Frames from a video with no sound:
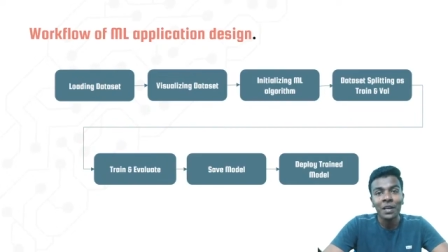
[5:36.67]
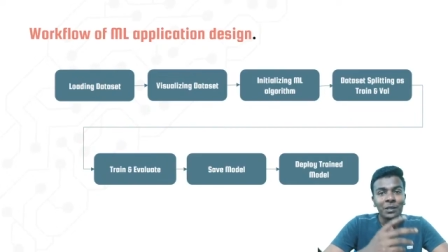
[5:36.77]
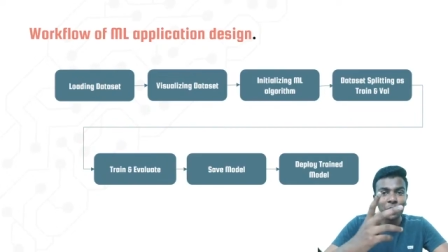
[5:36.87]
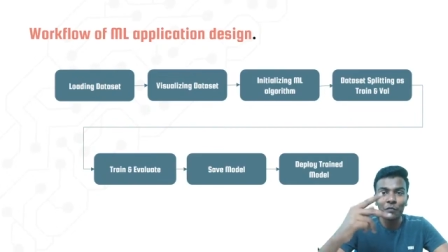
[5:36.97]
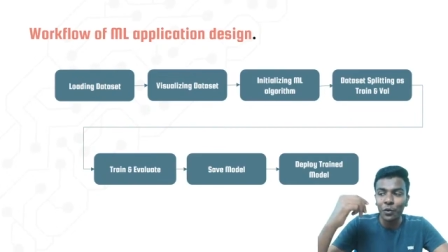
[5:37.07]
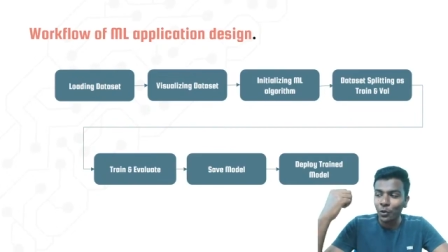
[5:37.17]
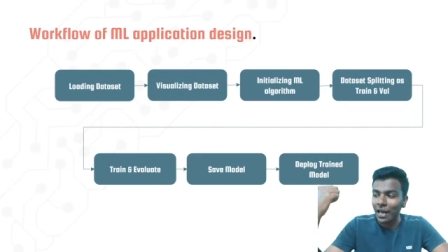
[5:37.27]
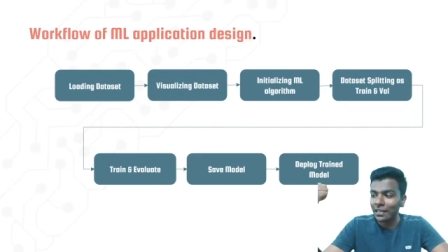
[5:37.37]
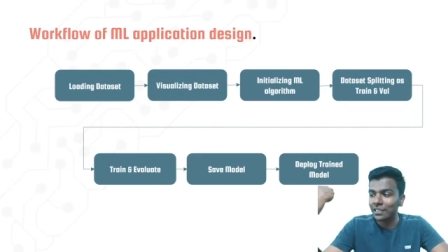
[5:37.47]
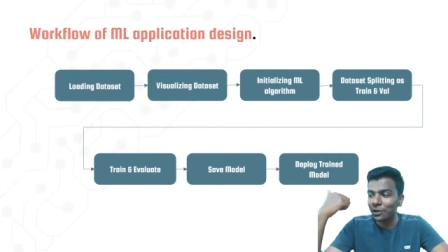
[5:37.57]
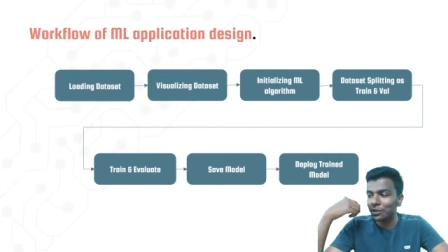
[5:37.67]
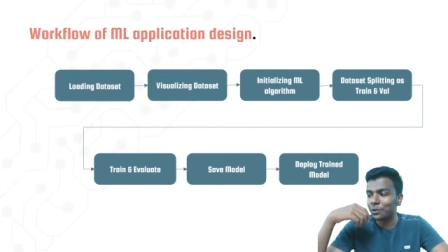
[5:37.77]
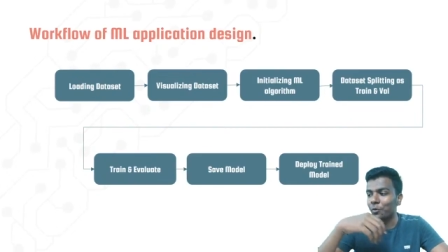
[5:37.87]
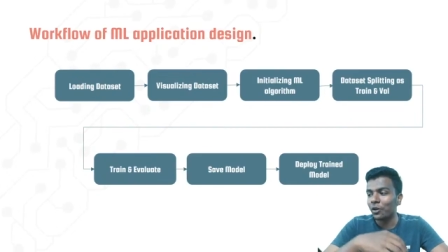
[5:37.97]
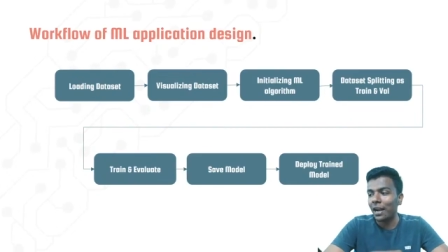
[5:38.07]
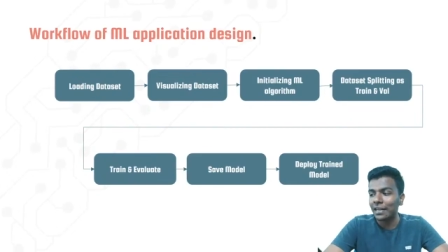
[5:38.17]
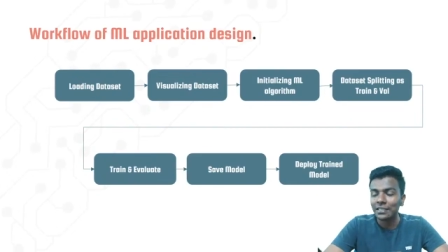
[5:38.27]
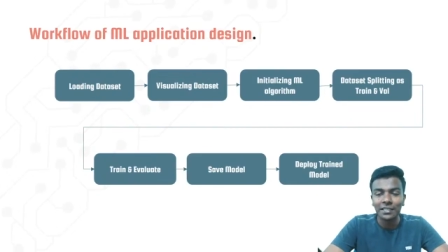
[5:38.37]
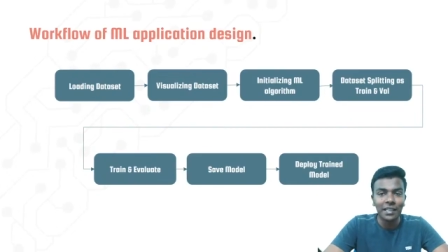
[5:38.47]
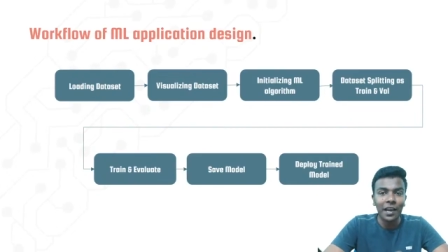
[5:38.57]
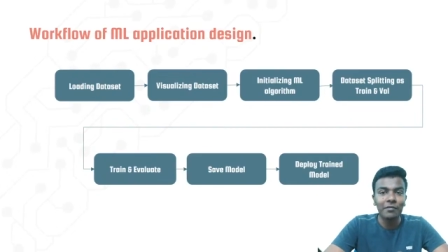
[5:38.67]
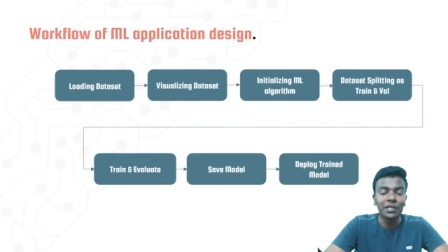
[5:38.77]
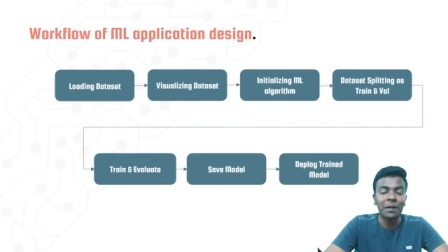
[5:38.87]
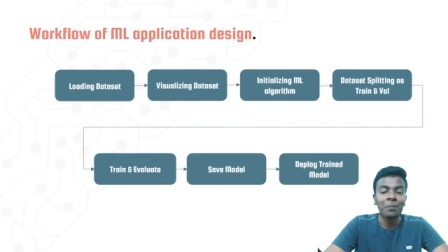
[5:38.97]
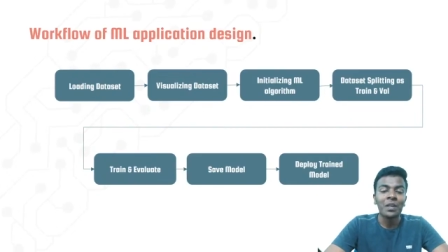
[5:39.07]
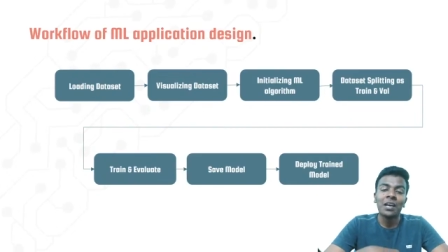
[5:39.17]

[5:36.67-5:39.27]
So if you know the answer, you just put your answers in the live chat.